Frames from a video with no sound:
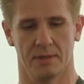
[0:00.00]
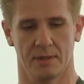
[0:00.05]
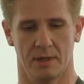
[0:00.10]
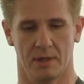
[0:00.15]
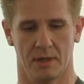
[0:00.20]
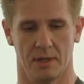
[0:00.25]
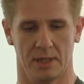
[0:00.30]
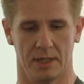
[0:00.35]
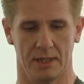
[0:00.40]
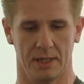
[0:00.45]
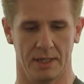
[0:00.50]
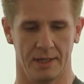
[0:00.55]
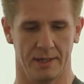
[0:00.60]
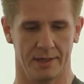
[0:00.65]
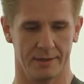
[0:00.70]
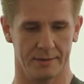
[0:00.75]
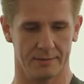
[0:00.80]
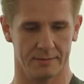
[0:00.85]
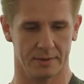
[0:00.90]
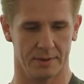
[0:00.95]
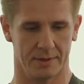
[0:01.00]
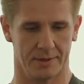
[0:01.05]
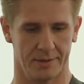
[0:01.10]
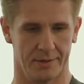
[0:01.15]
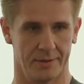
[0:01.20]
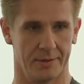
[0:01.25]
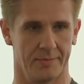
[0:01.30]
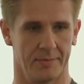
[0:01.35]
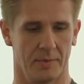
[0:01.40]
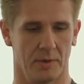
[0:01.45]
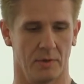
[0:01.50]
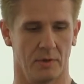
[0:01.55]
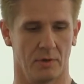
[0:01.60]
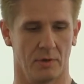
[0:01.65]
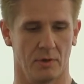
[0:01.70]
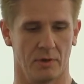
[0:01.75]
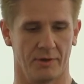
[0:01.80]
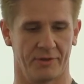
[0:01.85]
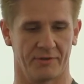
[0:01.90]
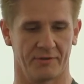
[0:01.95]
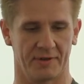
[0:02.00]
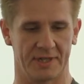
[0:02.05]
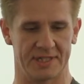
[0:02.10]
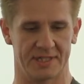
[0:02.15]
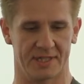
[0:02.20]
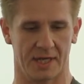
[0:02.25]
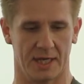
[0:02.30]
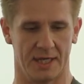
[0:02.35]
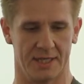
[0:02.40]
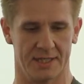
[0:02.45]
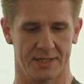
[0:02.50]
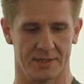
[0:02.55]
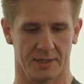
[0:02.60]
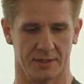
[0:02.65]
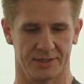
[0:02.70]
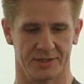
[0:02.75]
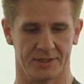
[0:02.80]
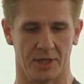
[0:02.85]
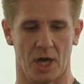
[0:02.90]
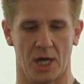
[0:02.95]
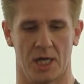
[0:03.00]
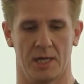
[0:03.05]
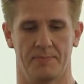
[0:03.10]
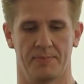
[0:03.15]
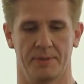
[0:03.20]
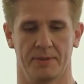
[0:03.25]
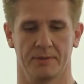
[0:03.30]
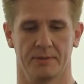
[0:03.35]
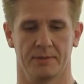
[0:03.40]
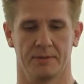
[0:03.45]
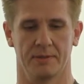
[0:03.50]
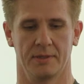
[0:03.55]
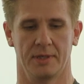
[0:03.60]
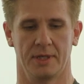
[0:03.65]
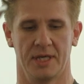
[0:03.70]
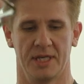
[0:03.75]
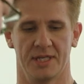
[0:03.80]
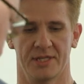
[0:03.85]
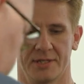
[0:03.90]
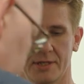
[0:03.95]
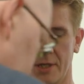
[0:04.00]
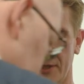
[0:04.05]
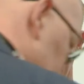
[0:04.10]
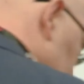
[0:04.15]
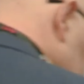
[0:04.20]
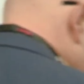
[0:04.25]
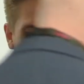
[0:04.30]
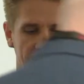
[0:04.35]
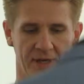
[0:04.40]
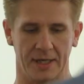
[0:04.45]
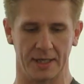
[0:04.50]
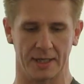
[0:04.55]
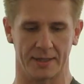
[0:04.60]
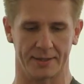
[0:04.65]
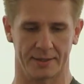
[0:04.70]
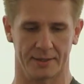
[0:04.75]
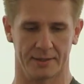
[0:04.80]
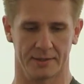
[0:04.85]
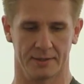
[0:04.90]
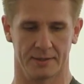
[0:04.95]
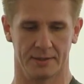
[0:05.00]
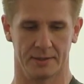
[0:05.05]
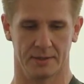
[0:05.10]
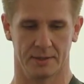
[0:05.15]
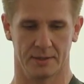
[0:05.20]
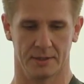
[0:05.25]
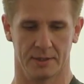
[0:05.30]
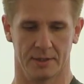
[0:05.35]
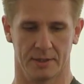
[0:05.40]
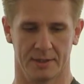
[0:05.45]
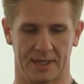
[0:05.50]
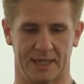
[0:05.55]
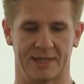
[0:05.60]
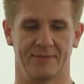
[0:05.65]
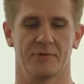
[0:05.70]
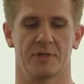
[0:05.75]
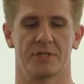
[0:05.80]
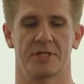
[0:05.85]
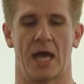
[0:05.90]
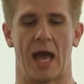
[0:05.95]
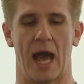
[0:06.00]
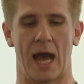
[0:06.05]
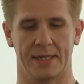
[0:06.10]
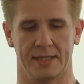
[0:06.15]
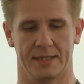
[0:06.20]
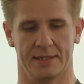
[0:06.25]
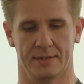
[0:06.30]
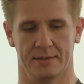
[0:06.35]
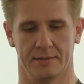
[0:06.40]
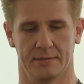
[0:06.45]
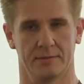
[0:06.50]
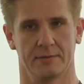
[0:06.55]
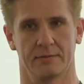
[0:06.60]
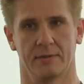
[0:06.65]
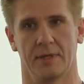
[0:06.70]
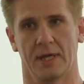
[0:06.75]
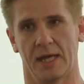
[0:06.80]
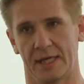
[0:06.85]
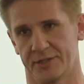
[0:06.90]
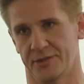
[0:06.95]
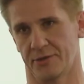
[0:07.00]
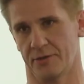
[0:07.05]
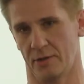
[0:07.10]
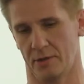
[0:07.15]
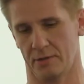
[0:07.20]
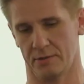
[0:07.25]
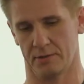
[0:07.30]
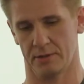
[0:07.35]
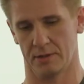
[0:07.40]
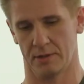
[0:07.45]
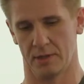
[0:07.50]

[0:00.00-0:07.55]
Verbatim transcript: Uh, in here, the authorization type is a new field that was added later on.